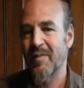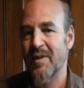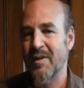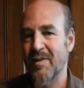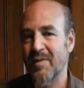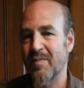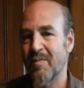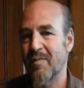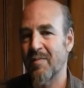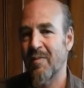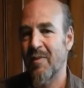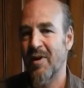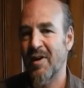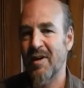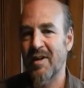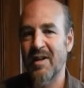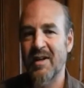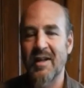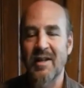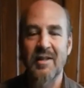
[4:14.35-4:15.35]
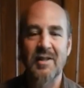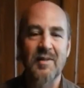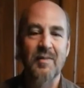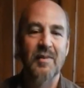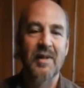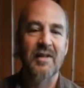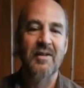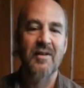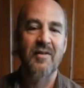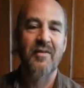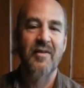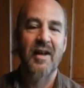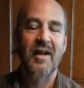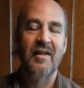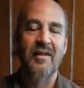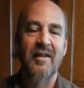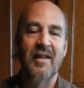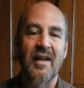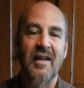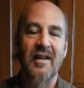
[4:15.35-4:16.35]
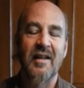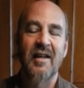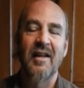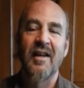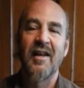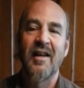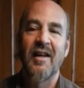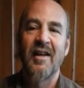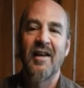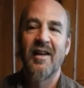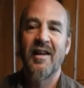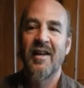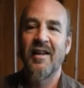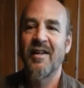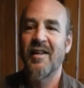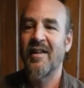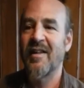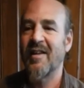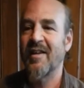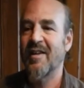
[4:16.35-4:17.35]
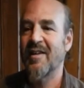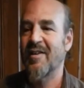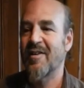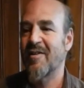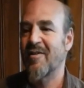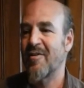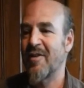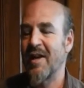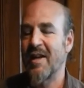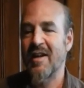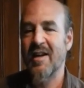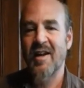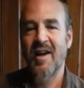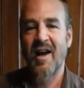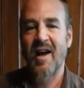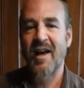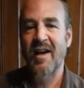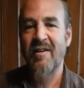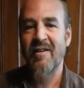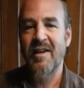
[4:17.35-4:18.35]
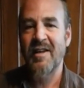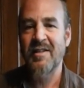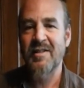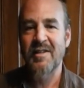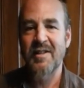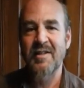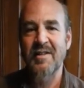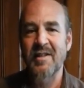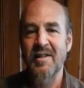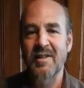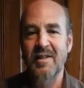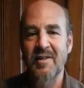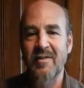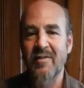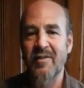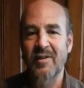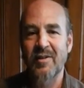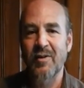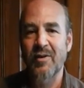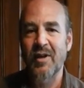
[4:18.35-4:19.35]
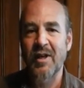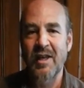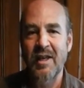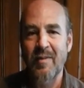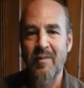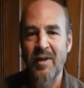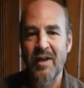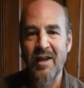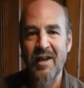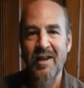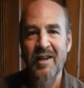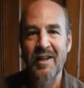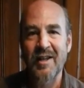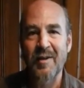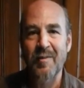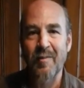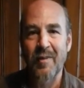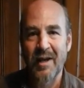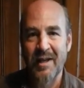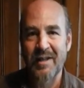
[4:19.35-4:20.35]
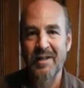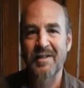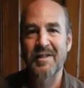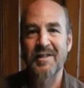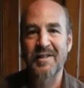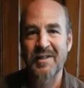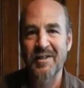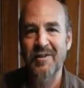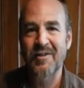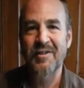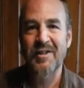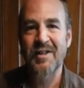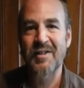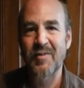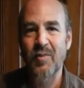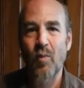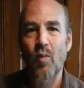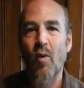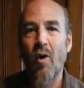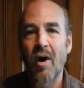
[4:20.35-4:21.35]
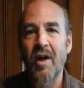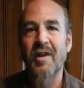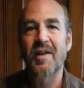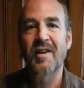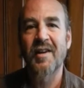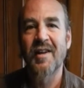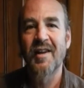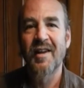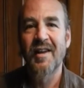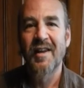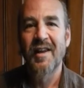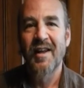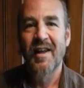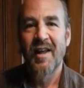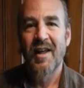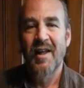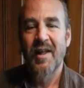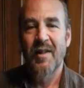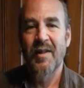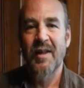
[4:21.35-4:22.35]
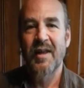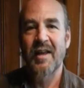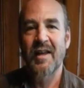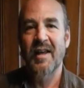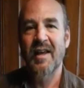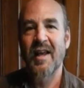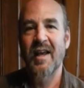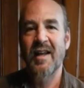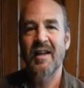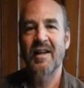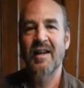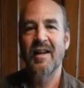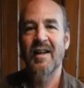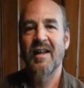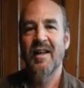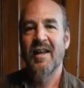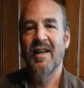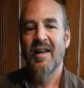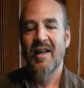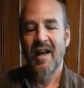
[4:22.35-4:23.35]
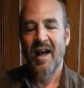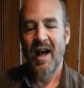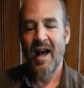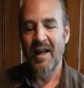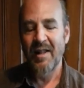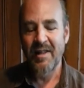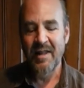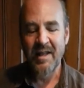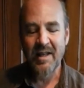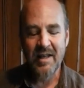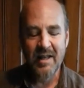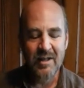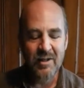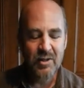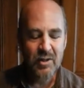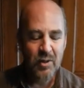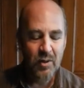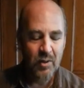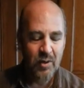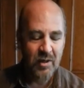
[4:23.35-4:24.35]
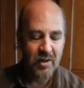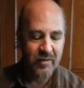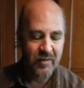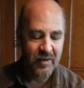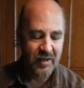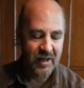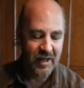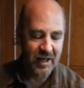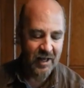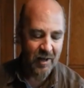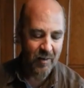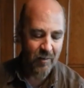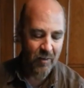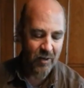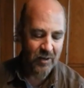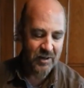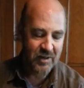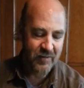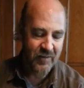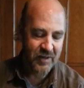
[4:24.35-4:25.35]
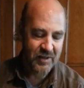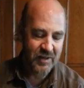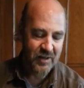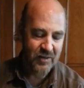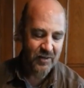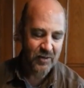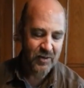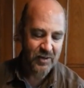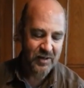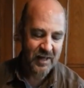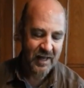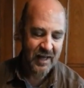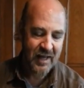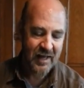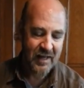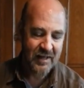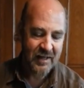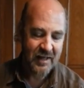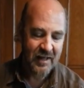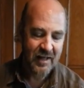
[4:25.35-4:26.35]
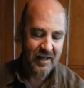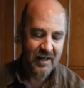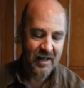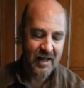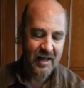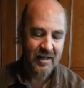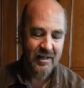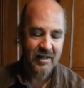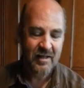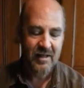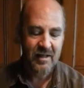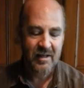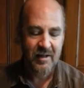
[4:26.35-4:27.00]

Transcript: is marketed as Splenda, found that it created higher instances of leukemia in mice? Just one thing. And I think intuitively most of us understand that